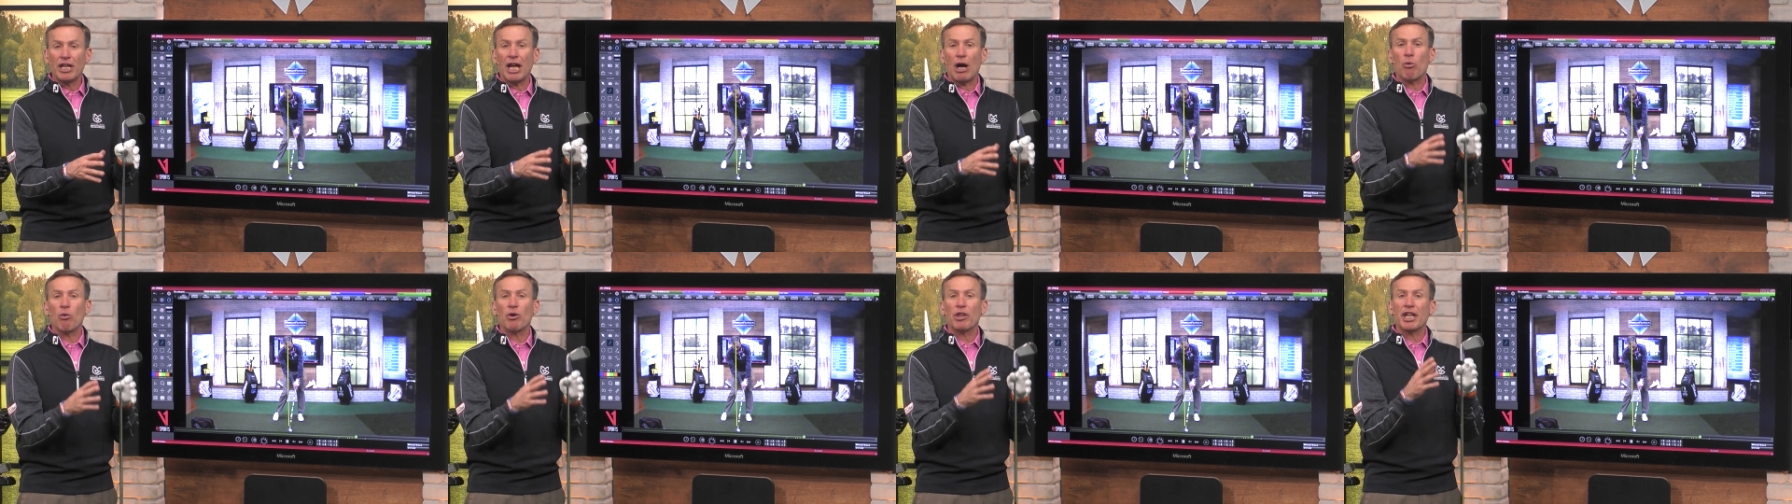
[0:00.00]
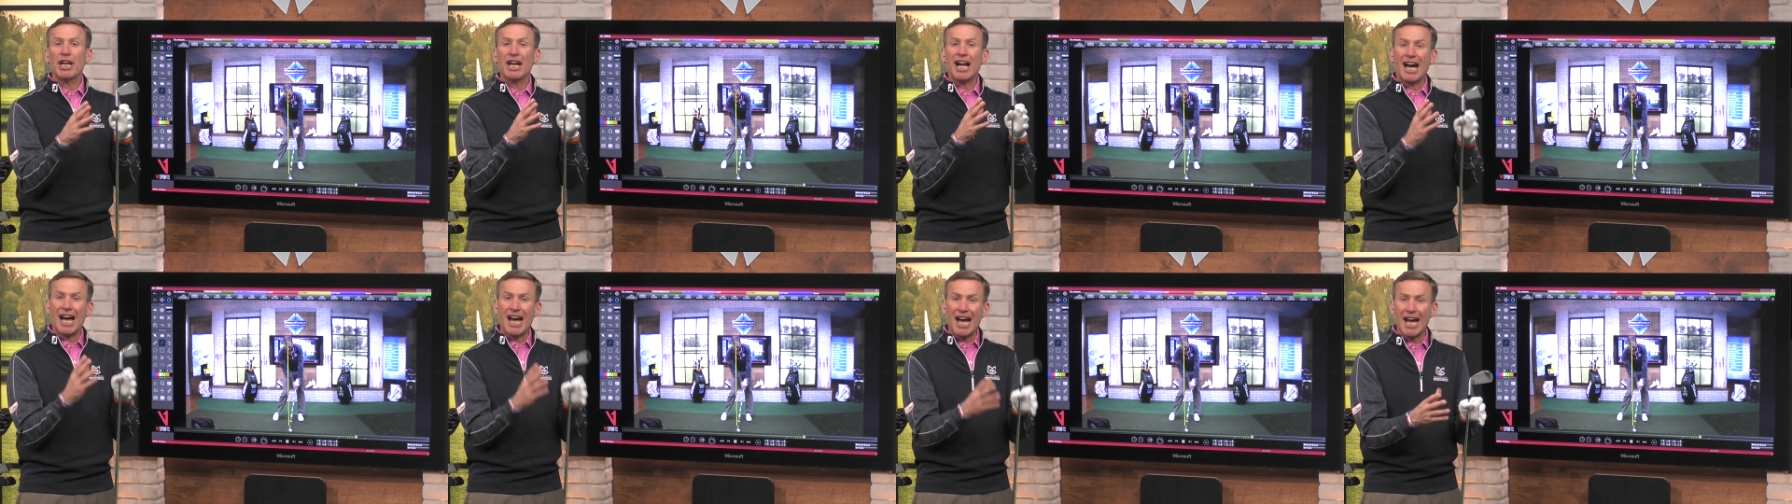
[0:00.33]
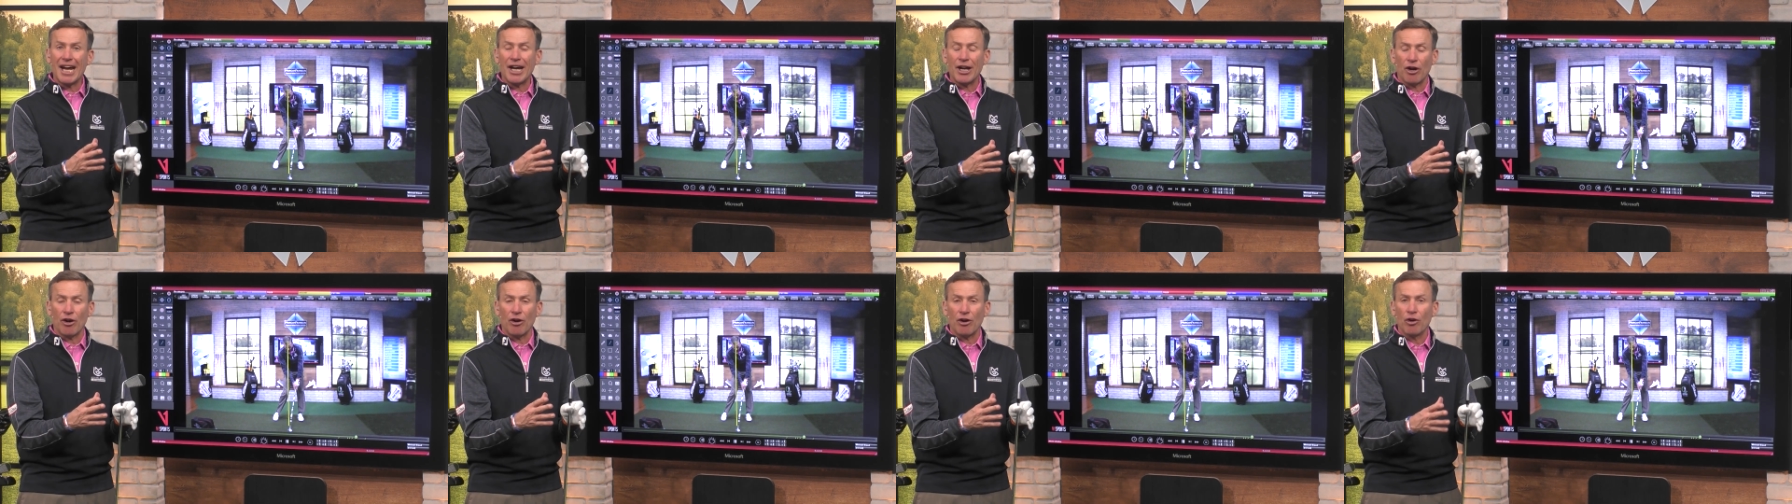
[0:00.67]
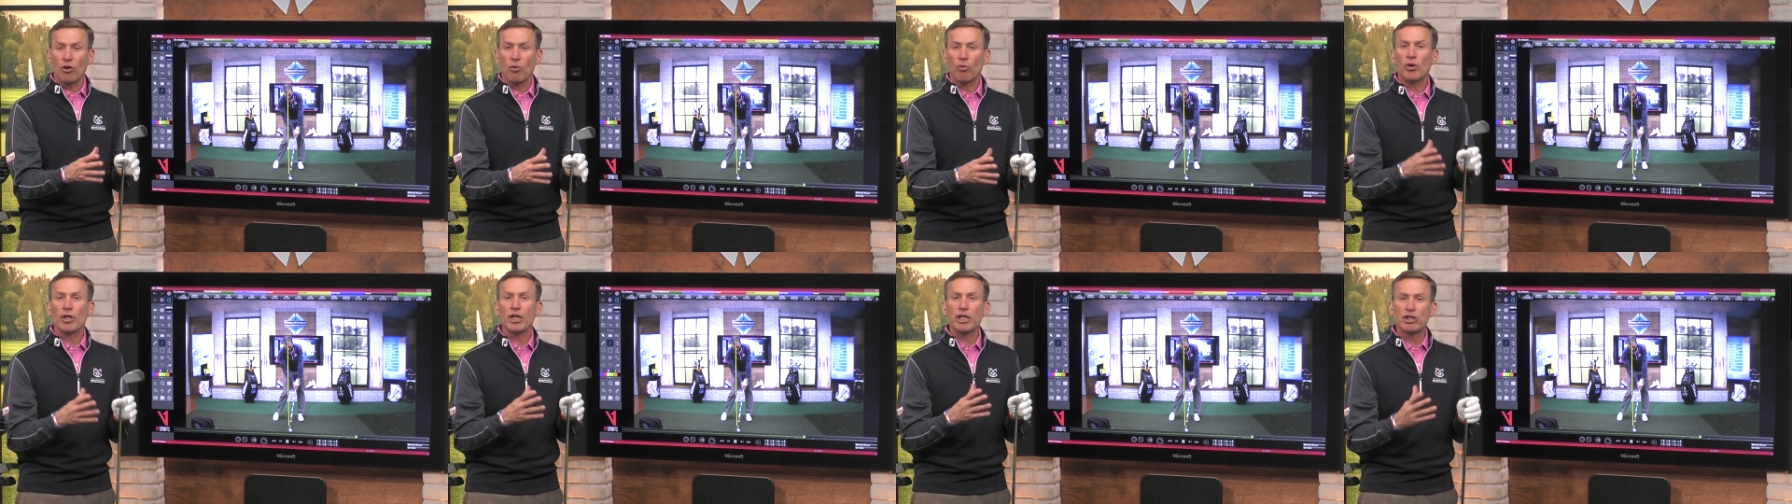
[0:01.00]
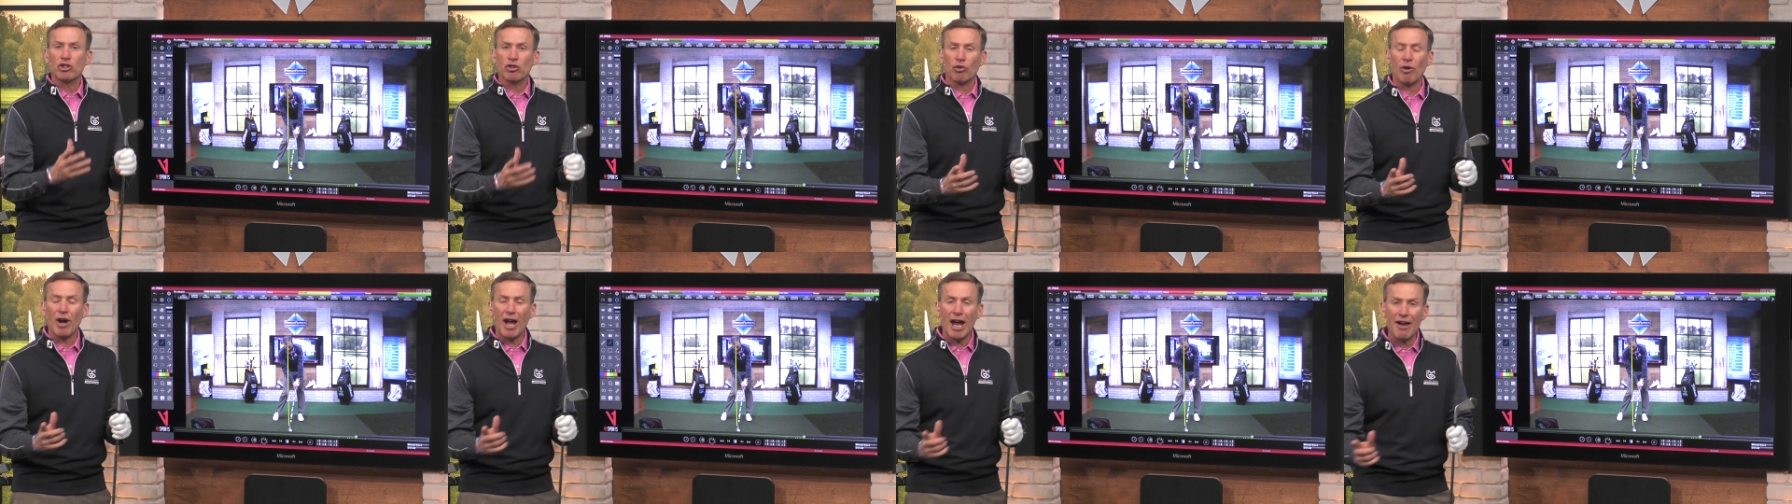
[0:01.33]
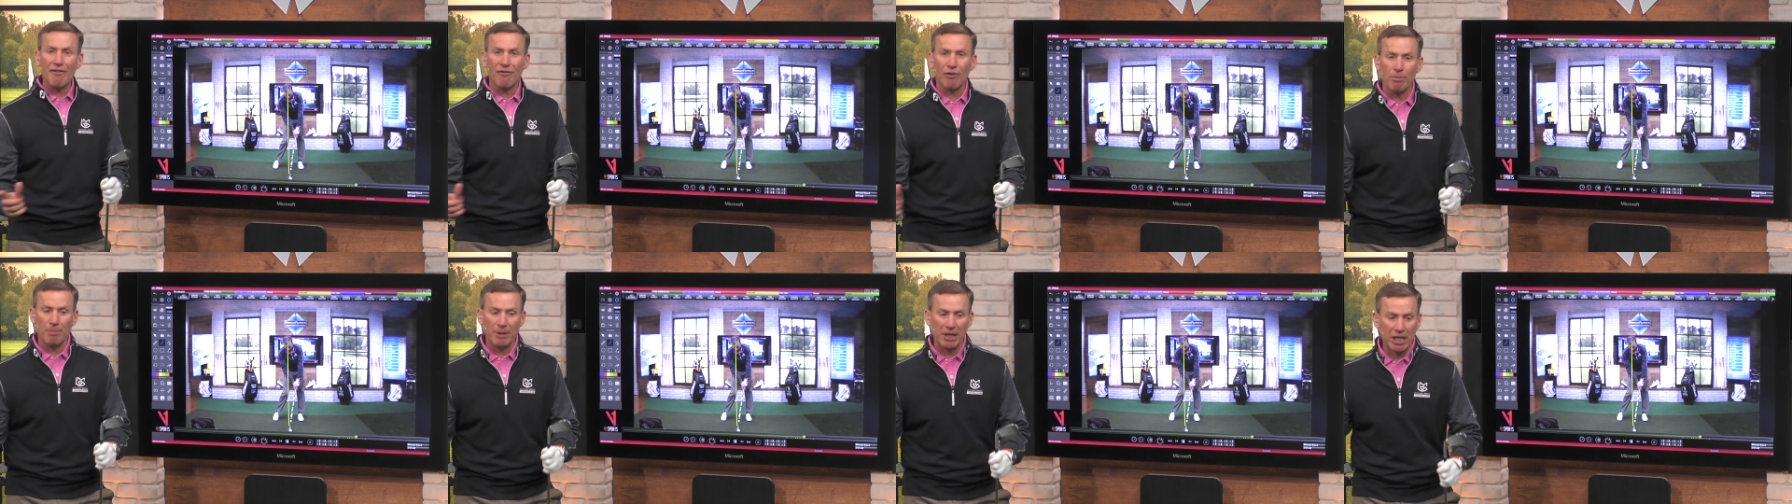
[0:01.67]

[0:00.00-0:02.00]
Now with an iron, with a driver,